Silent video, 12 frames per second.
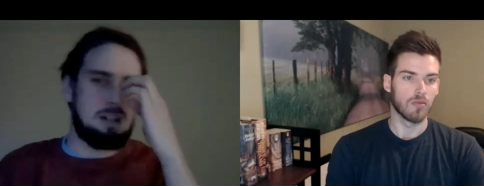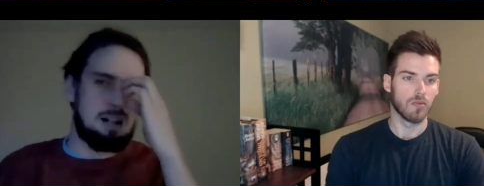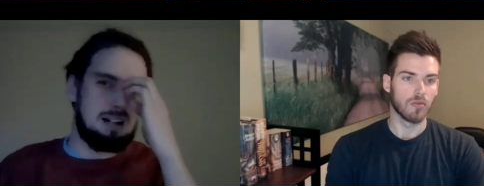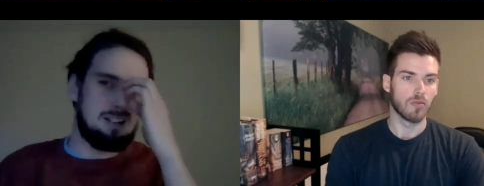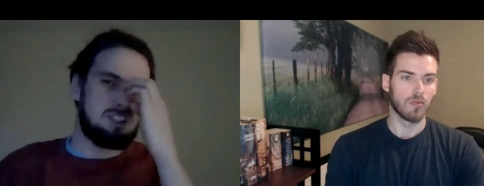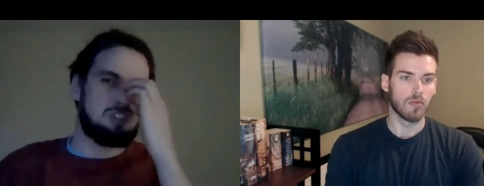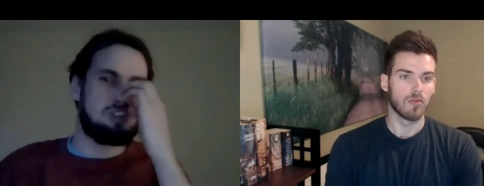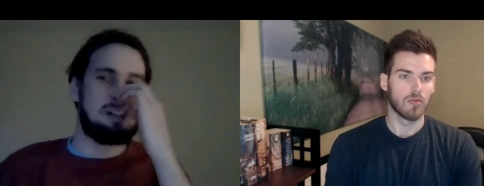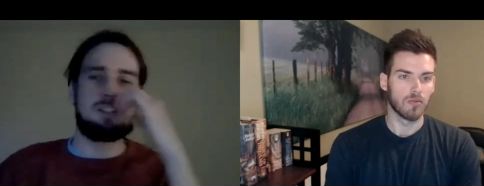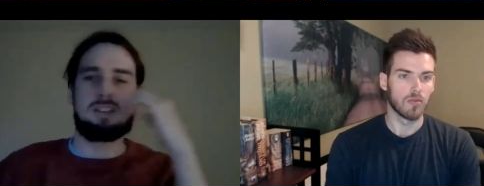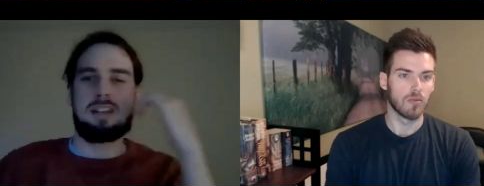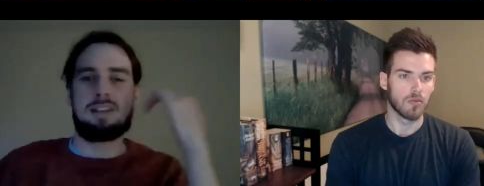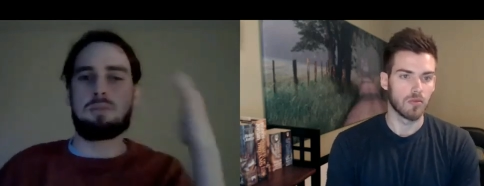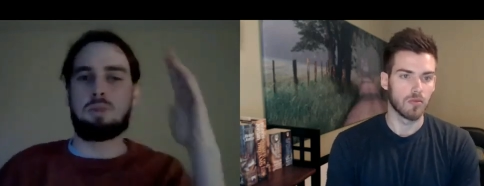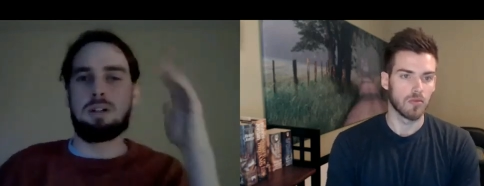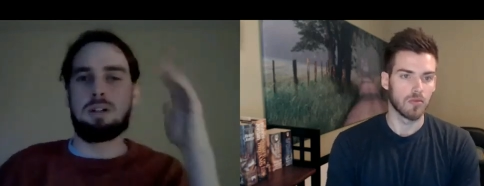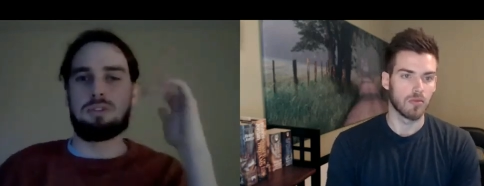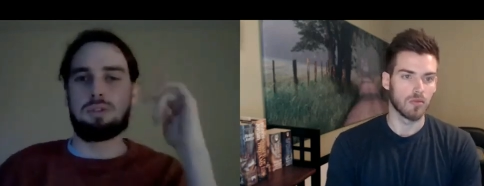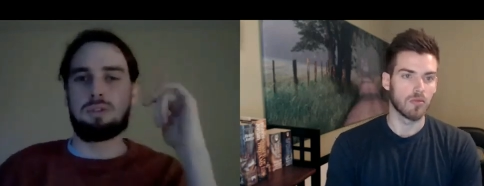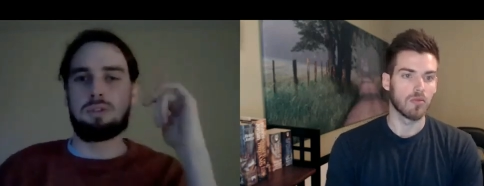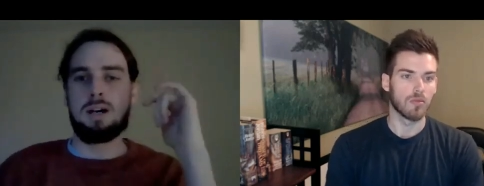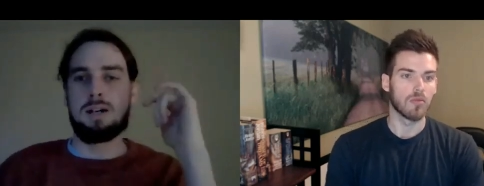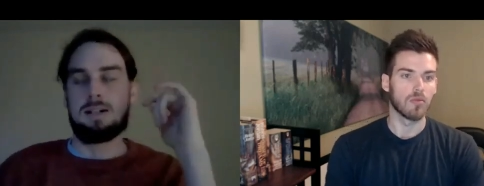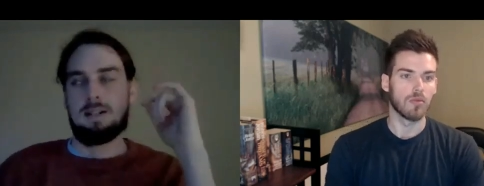Speaker 1: so I just I didn't want to do that.
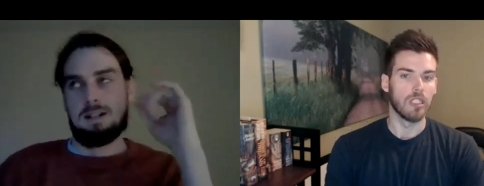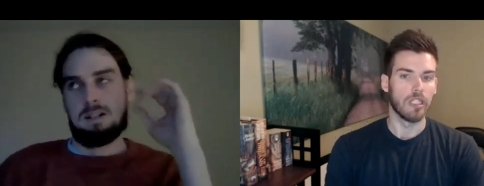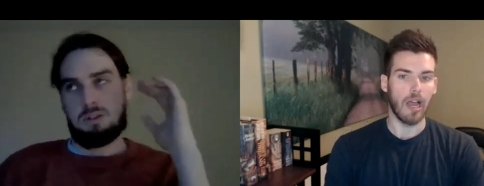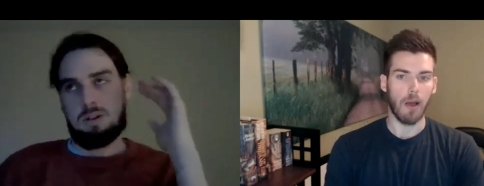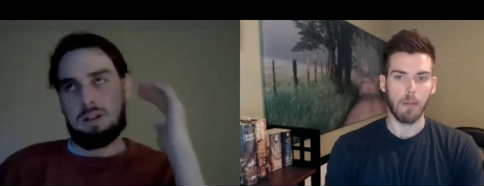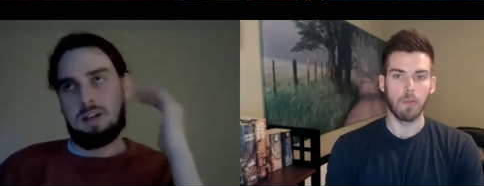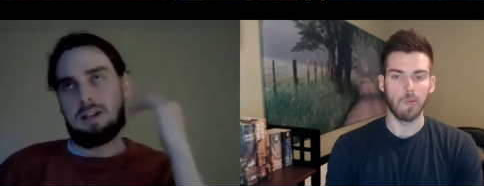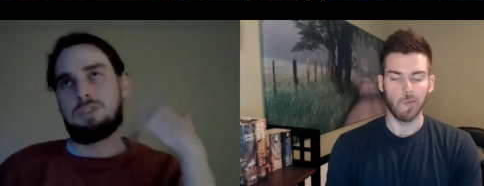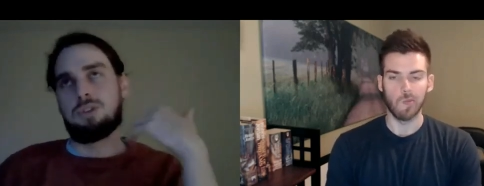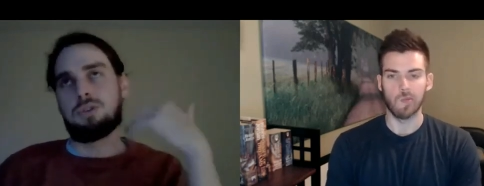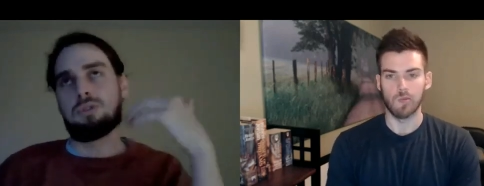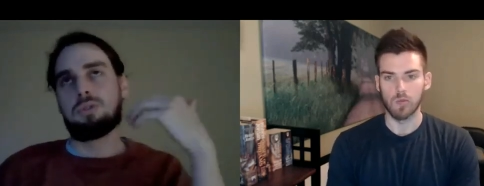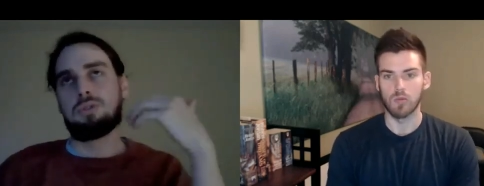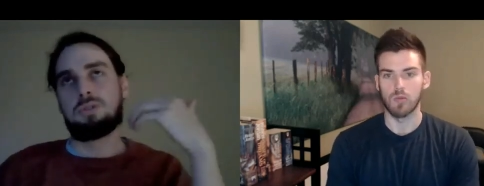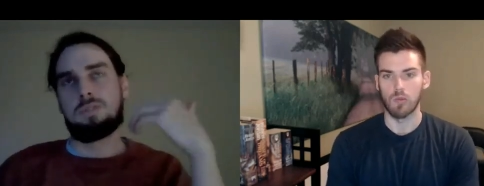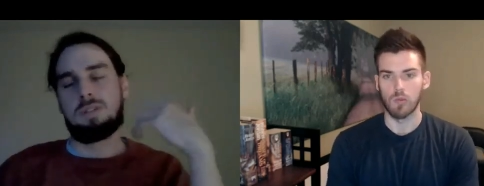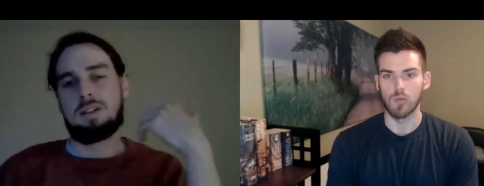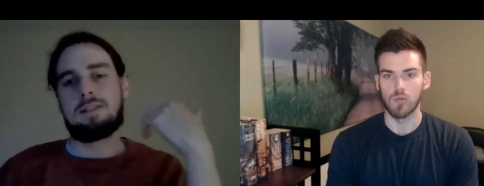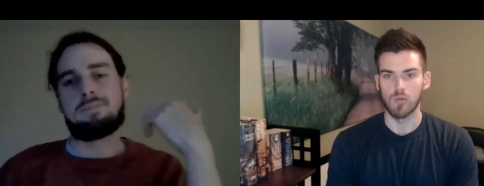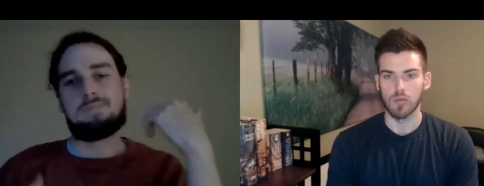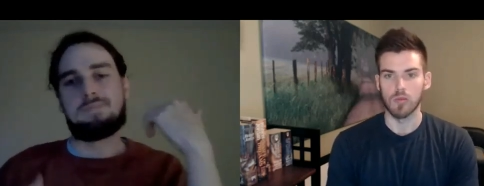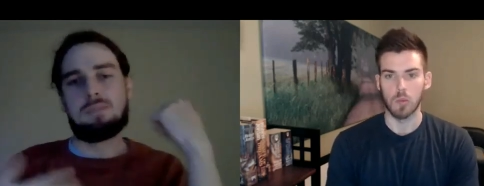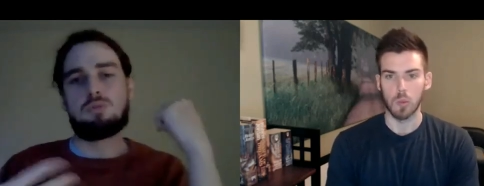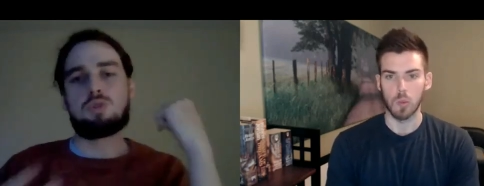So yeah. I, knew that it
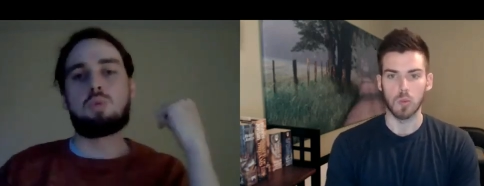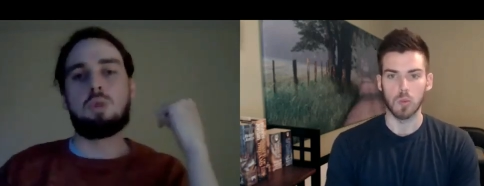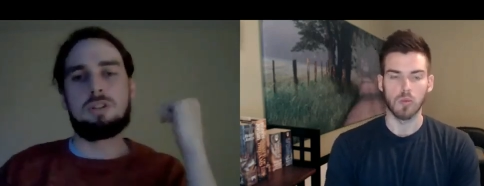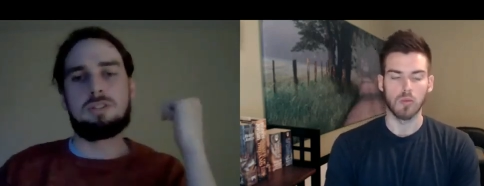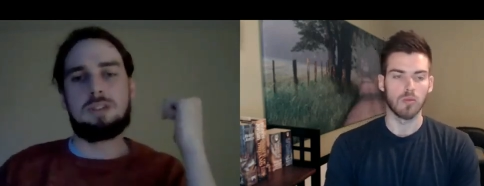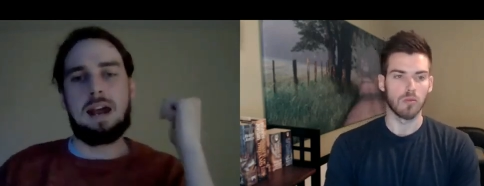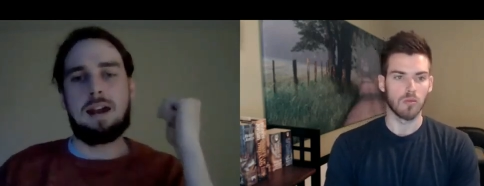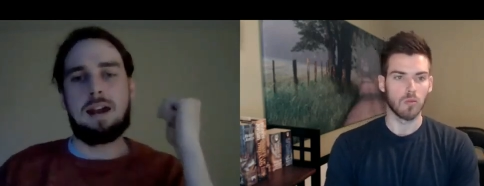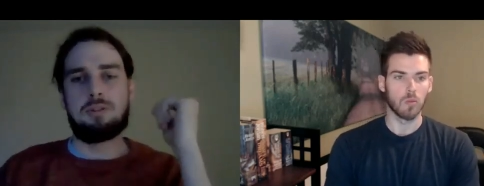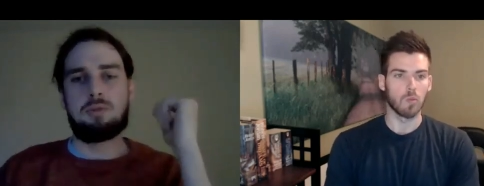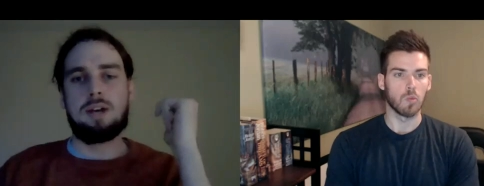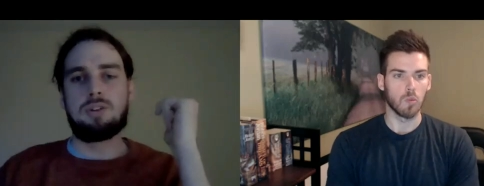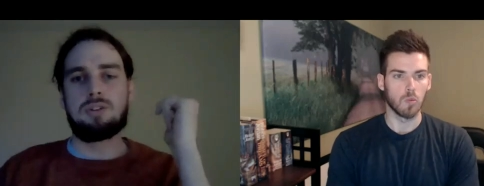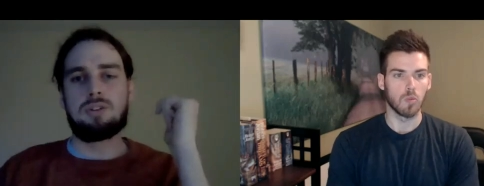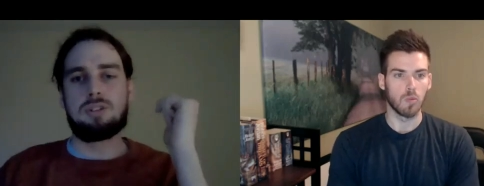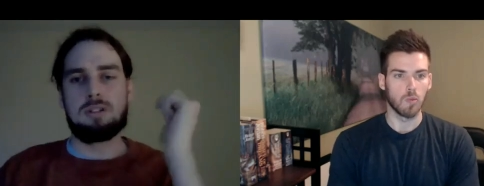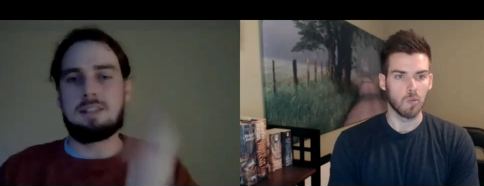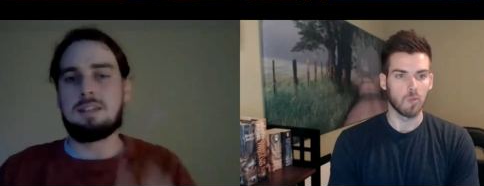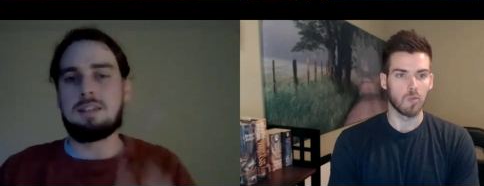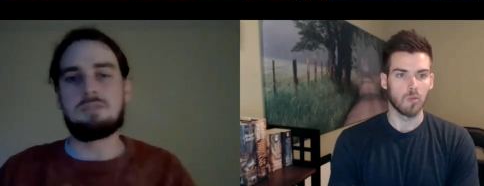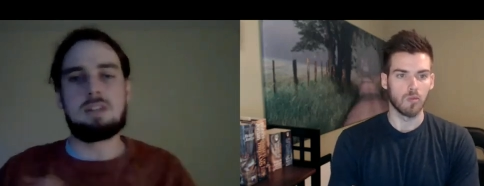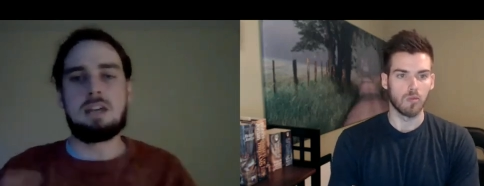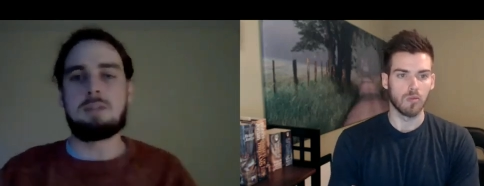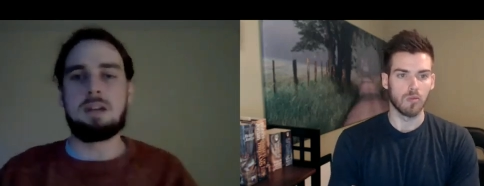was worth hiring writers and giving them
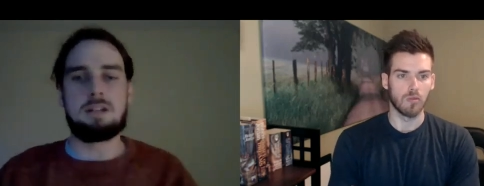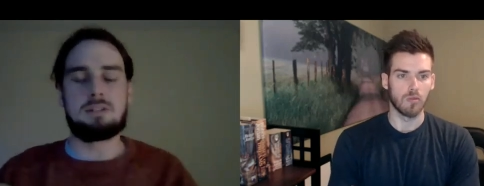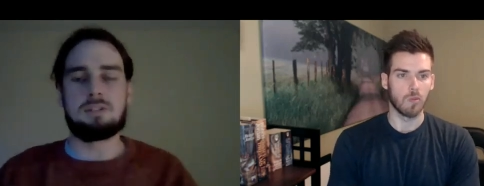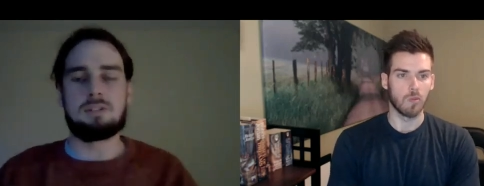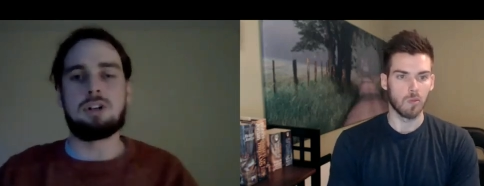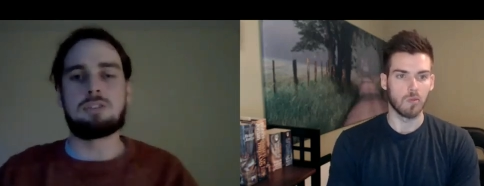that cut.